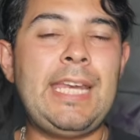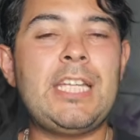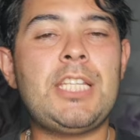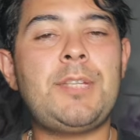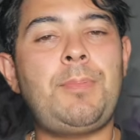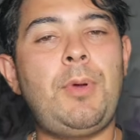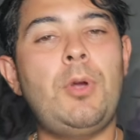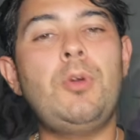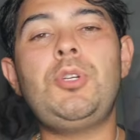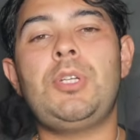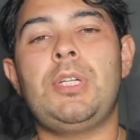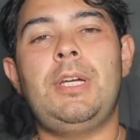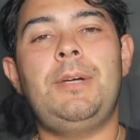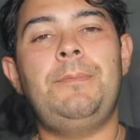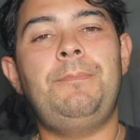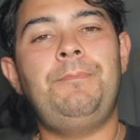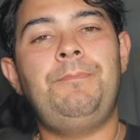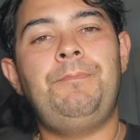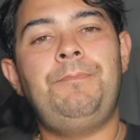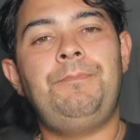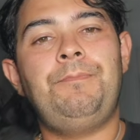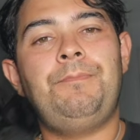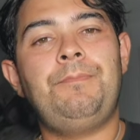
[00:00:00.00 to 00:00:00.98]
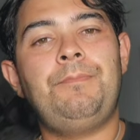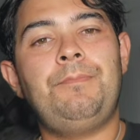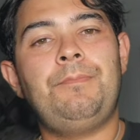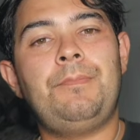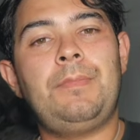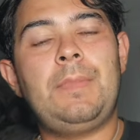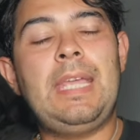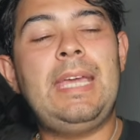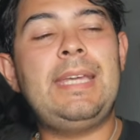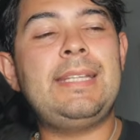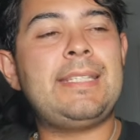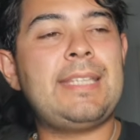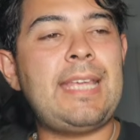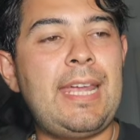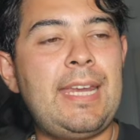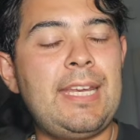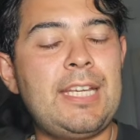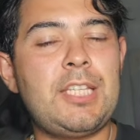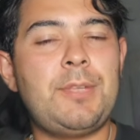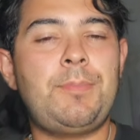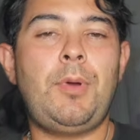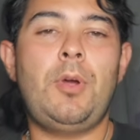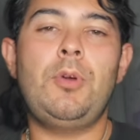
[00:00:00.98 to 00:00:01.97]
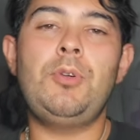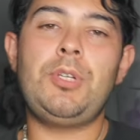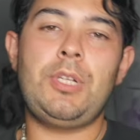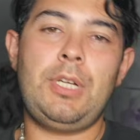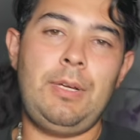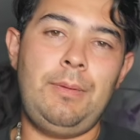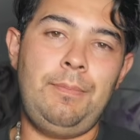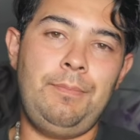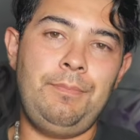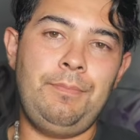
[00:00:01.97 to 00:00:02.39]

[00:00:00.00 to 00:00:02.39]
exposure. It's that exposure.